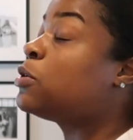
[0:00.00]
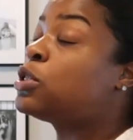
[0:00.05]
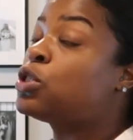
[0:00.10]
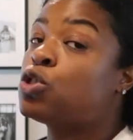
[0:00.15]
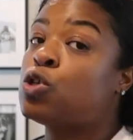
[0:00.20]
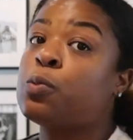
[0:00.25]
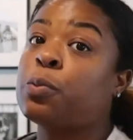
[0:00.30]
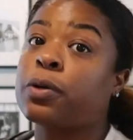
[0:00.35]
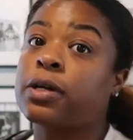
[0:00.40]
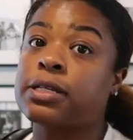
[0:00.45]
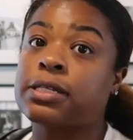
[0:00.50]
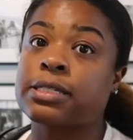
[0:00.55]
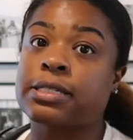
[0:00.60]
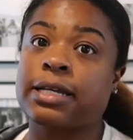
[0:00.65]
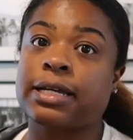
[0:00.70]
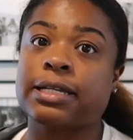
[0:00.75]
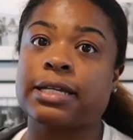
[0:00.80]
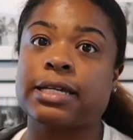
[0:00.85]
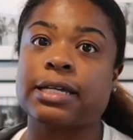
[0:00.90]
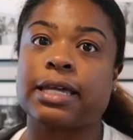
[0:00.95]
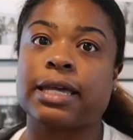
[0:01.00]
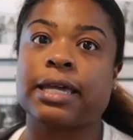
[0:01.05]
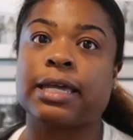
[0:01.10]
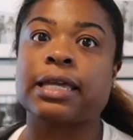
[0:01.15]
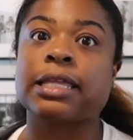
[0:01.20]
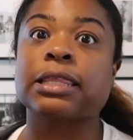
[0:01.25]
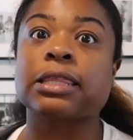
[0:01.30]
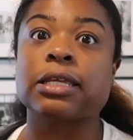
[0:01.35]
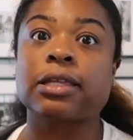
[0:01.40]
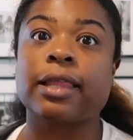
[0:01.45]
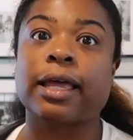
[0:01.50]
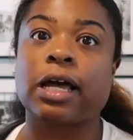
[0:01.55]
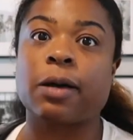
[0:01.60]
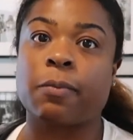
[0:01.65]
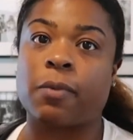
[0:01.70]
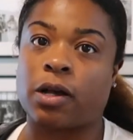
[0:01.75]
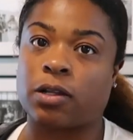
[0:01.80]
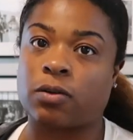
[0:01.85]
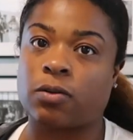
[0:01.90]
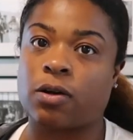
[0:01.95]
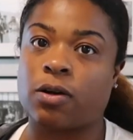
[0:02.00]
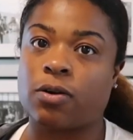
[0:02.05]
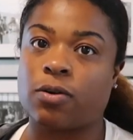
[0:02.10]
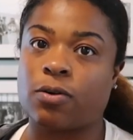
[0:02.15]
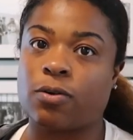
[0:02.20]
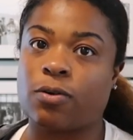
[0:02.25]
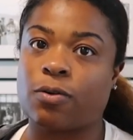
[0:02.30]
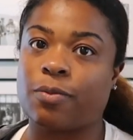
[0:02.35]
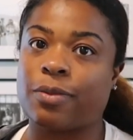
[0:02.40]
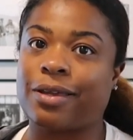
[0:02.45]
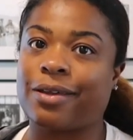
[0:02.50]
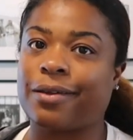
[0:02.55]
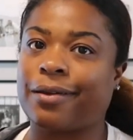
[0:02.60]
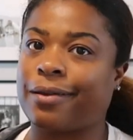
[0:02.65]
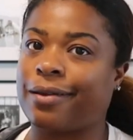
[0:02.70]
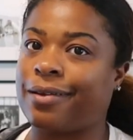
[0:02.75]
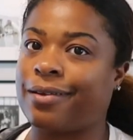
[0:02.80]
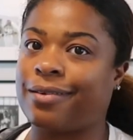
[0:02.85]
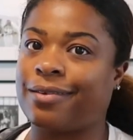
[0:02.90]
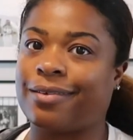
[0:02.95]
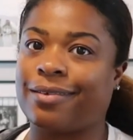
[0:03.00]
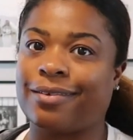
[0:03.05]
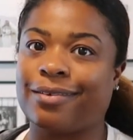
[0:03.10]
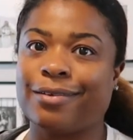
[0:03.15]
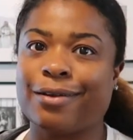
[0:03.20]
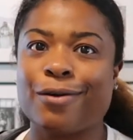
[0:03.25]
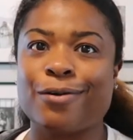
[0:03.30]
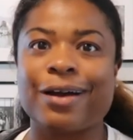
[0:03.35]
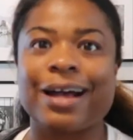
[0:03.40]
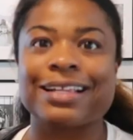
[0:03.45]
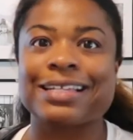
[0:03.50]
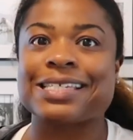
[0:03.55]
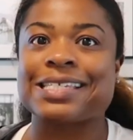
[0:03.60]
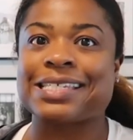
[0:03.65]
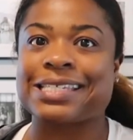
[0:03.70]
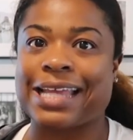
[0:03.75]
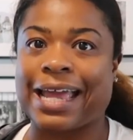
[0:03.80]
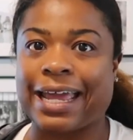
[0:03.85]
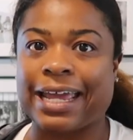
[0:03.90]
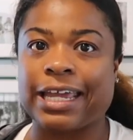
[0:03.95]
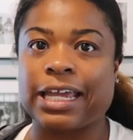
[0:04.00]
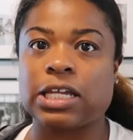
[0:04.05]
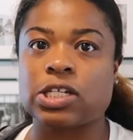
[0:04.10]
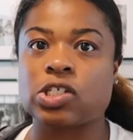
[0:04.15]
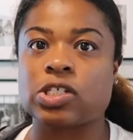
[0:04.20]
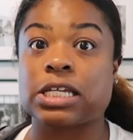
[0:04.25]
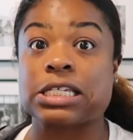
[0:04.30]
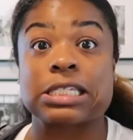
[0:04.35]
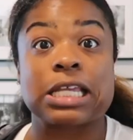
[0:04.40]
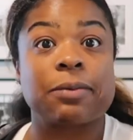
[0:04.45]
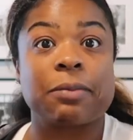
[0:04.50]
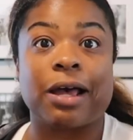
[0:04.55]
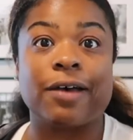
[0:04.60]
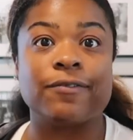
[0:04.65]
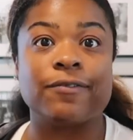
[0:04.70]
super aesthetic and look like a model home and, you know, kind of staged. That's like my